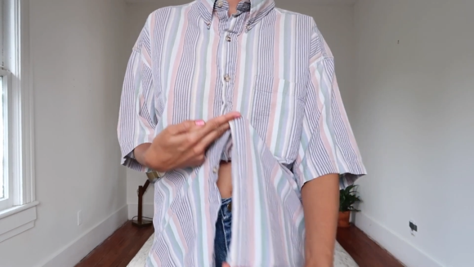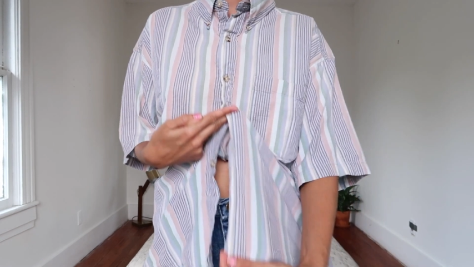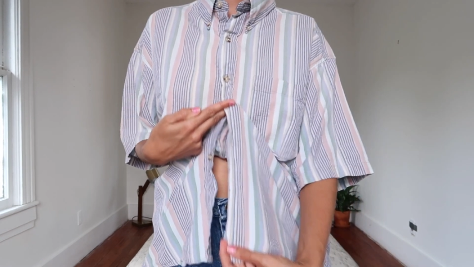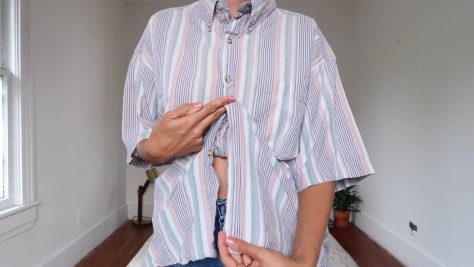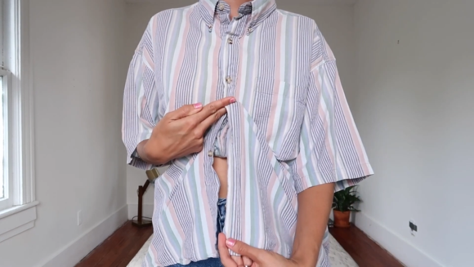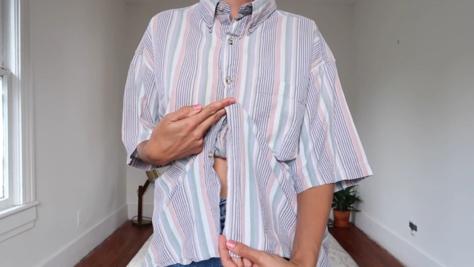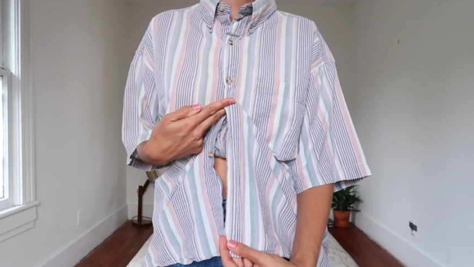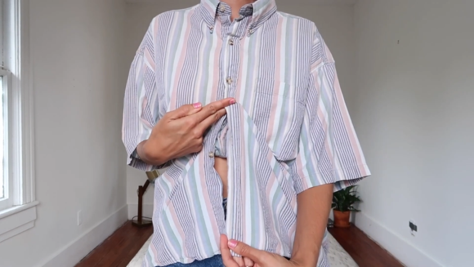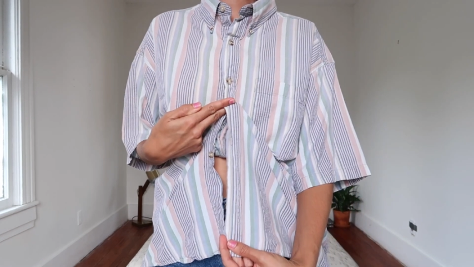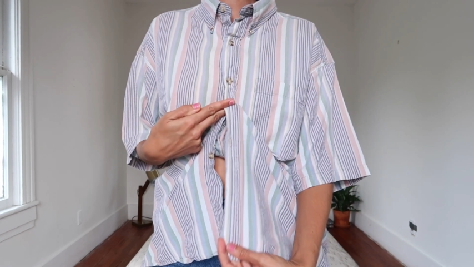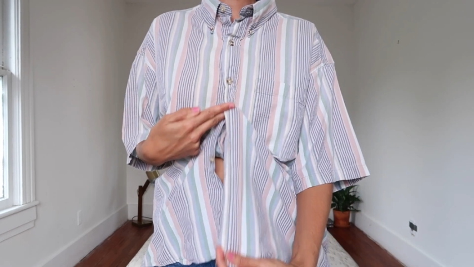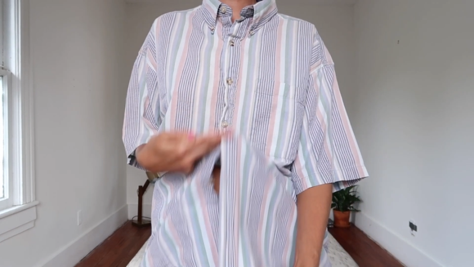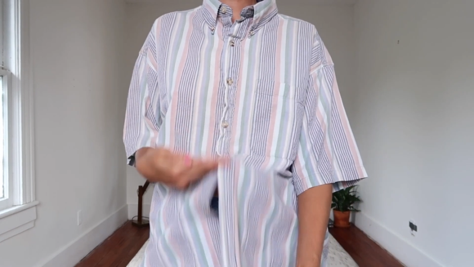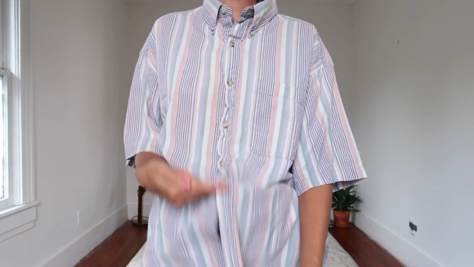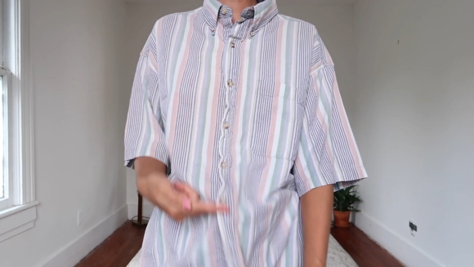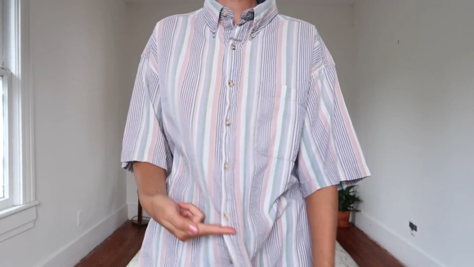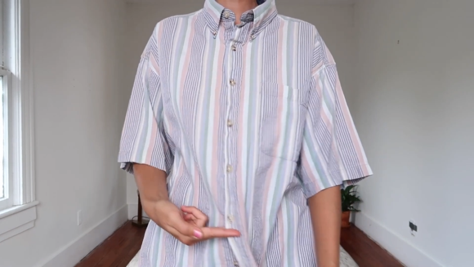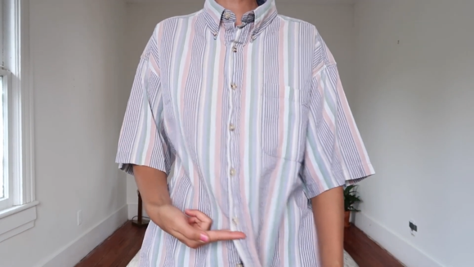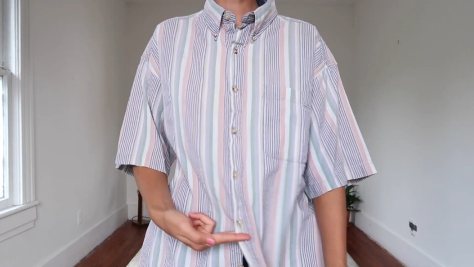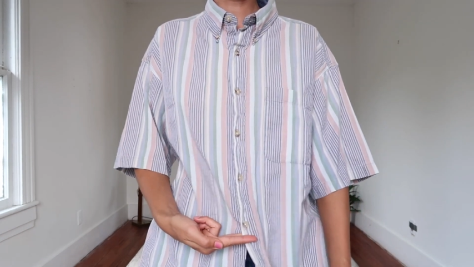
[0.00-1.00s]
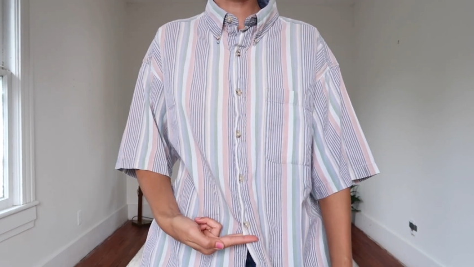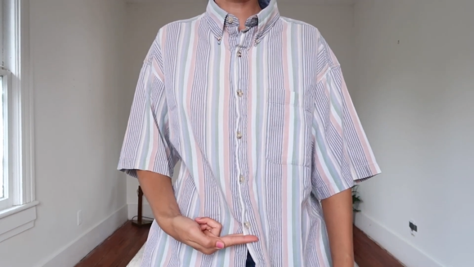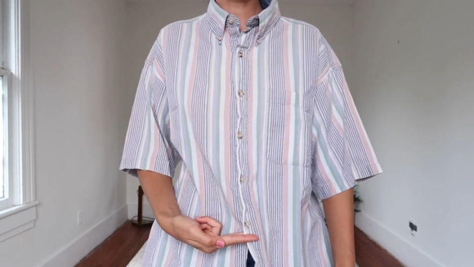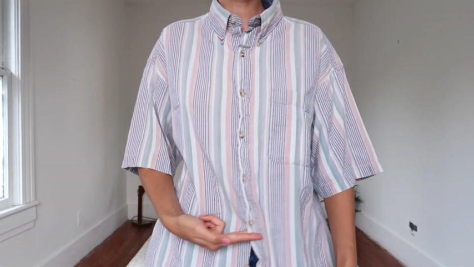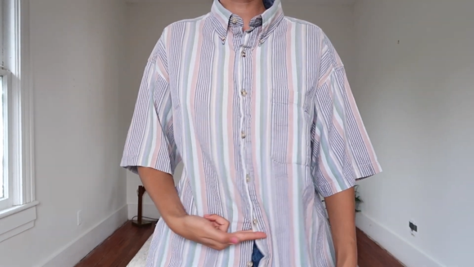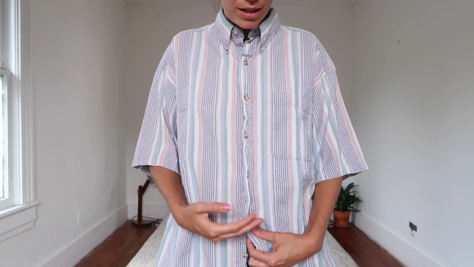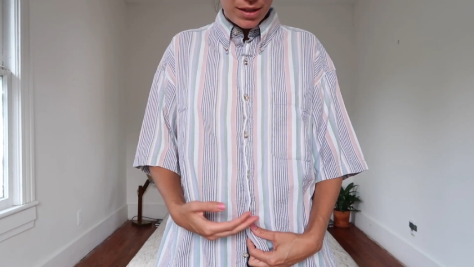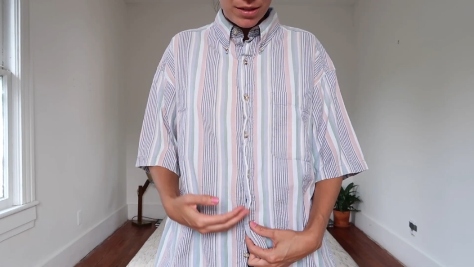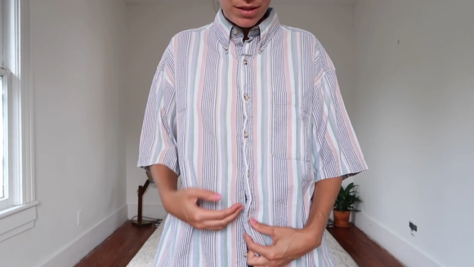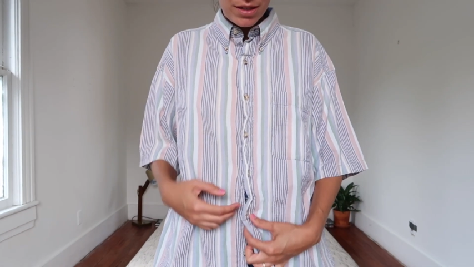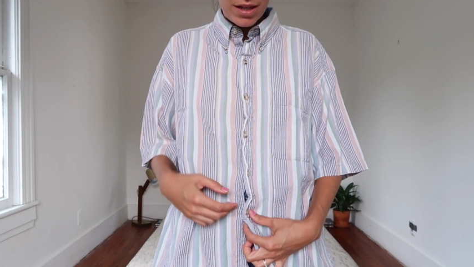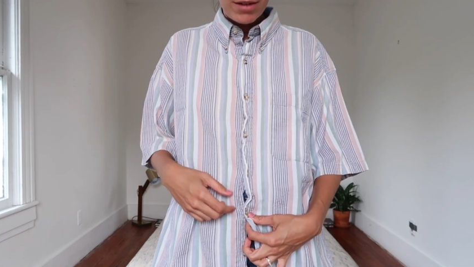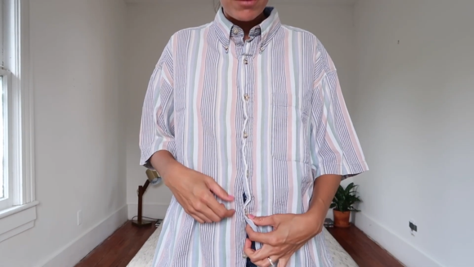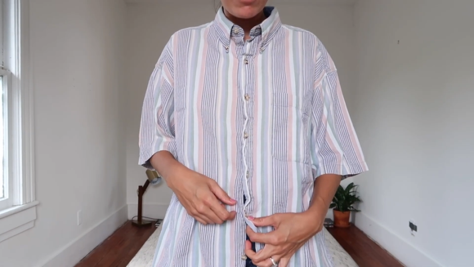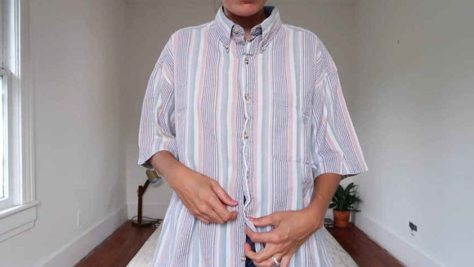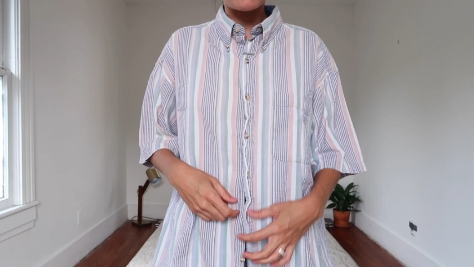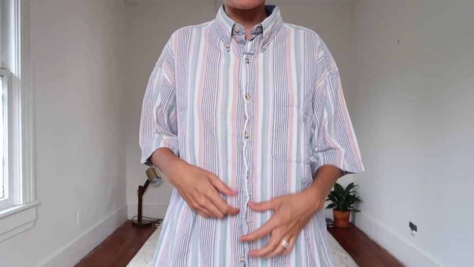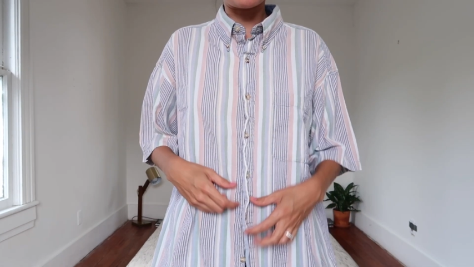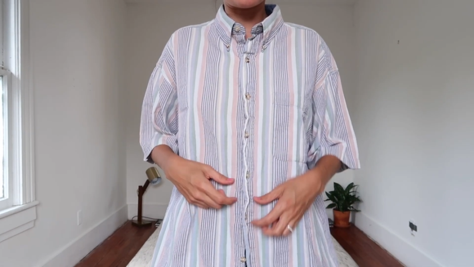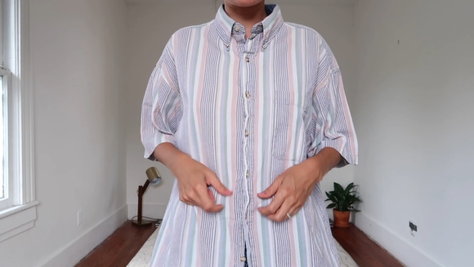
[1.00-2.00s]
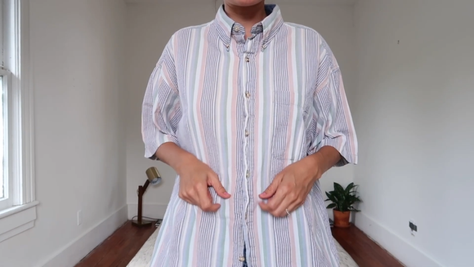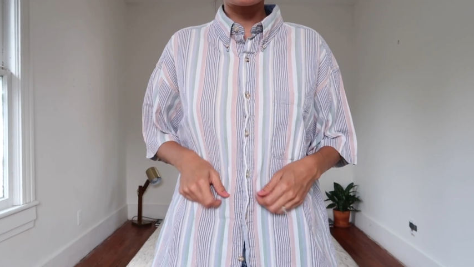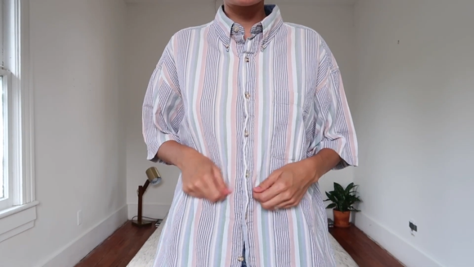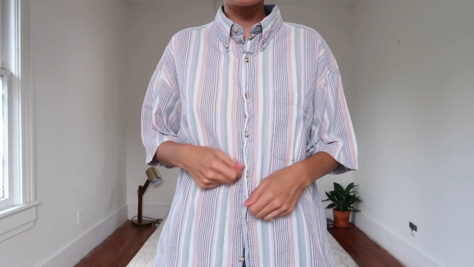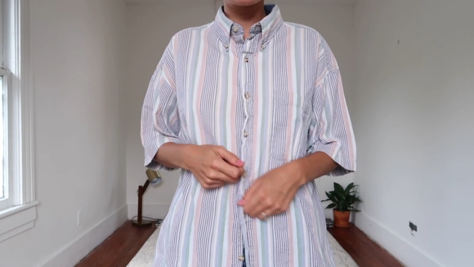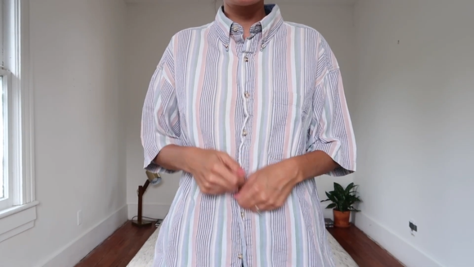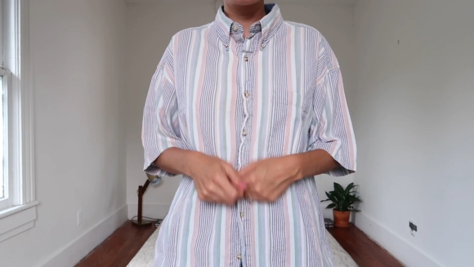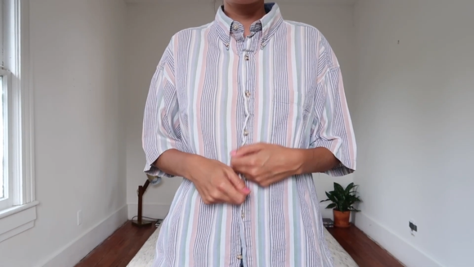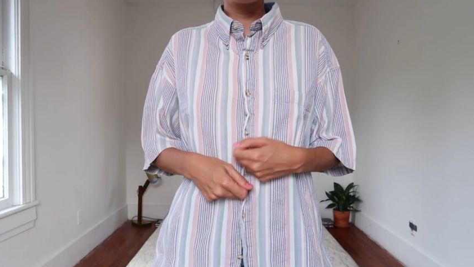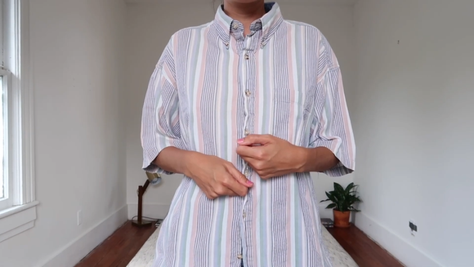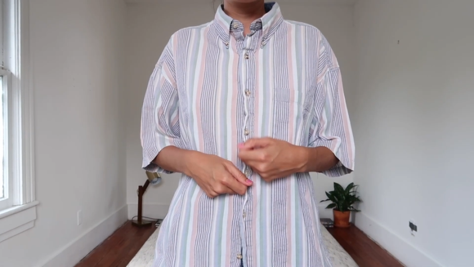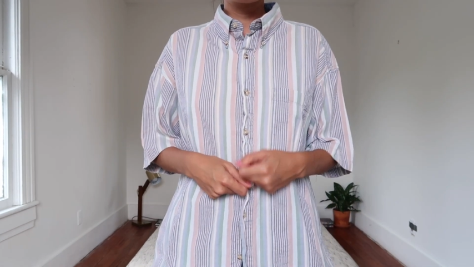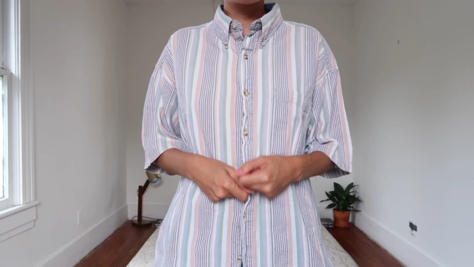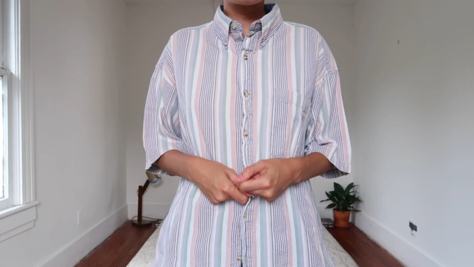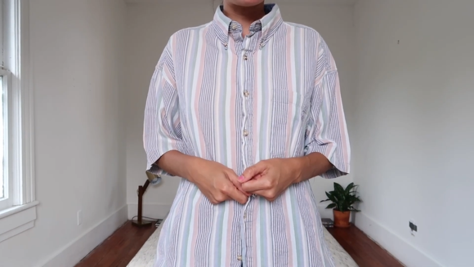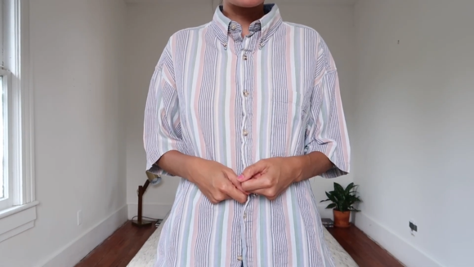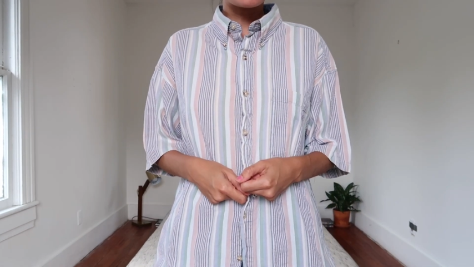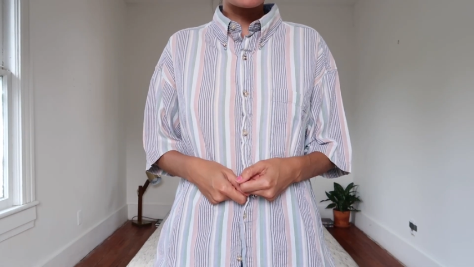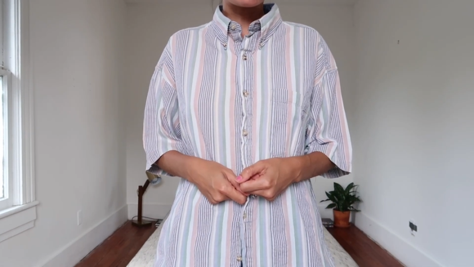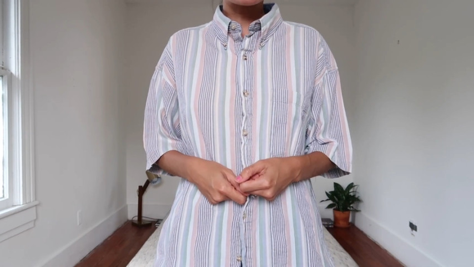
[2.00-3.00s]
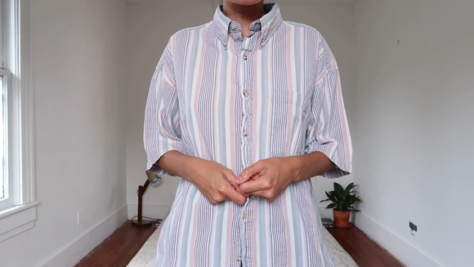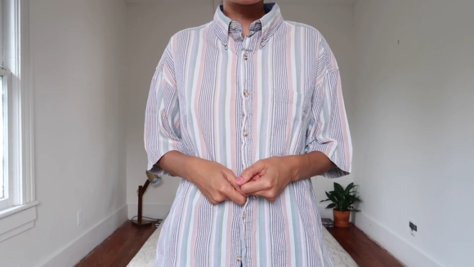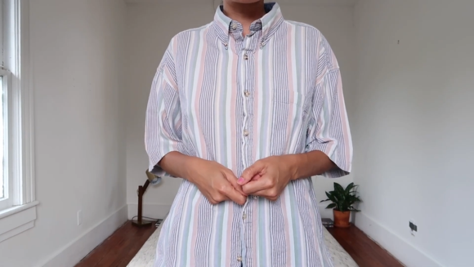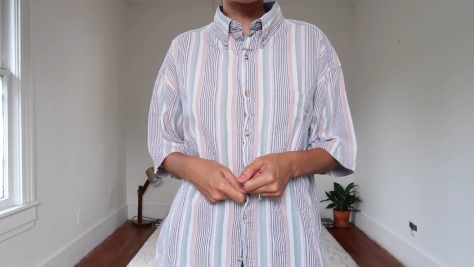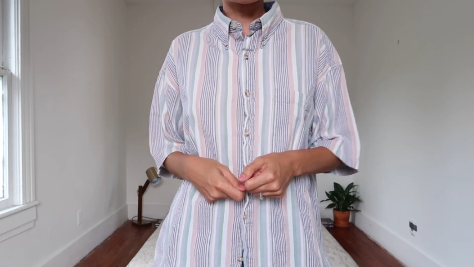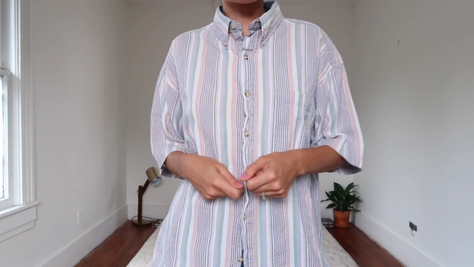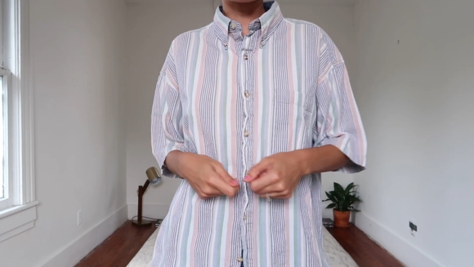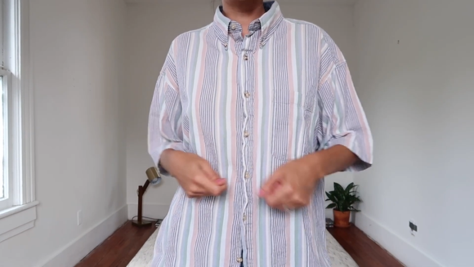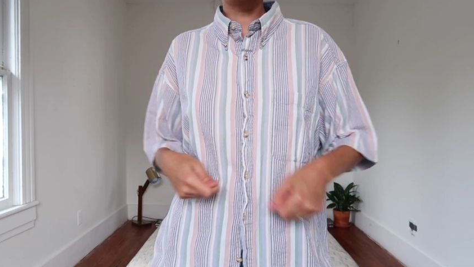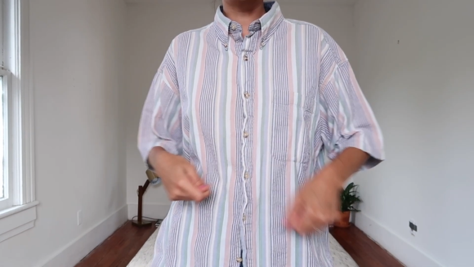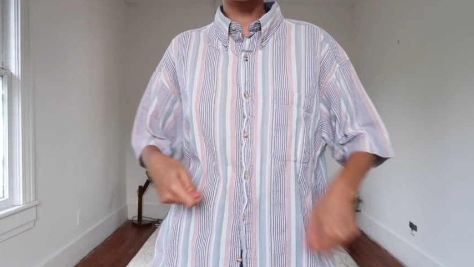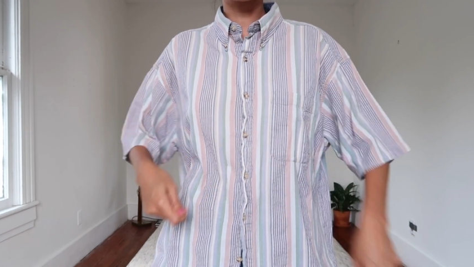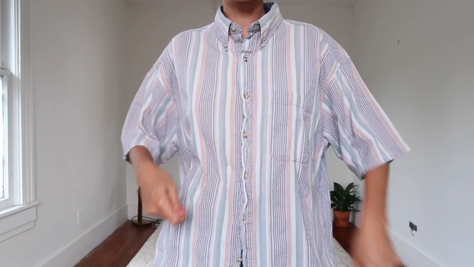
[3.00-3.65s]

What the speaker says: [unreadable: no face in view]